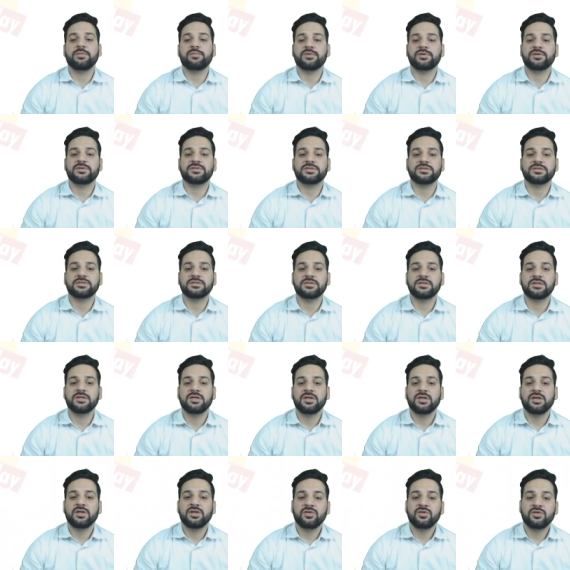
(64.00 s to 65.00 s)
percent
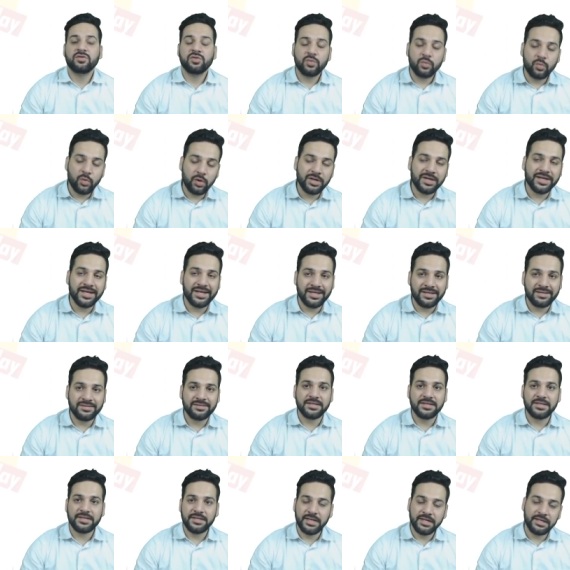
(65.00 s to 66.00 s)
so what
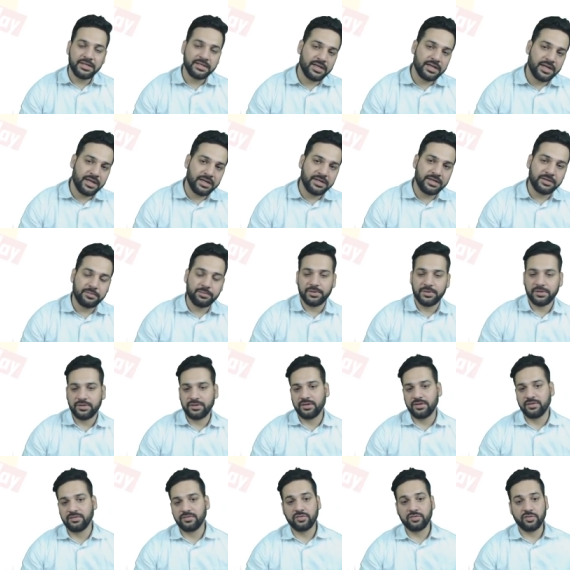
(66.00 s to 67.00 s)
is the net credit
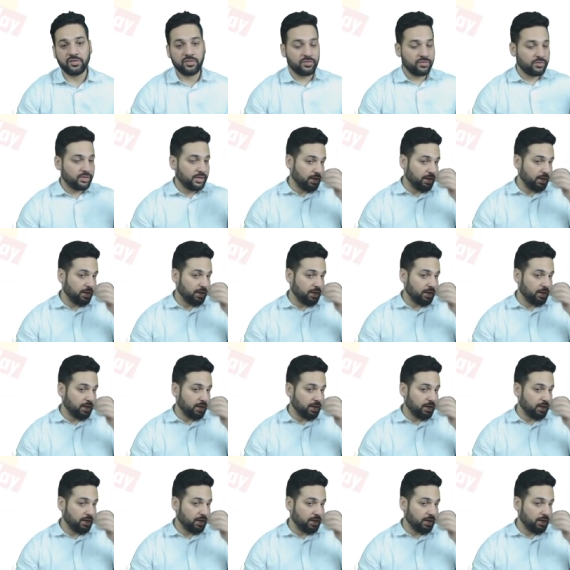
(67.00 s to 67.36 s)
purchase so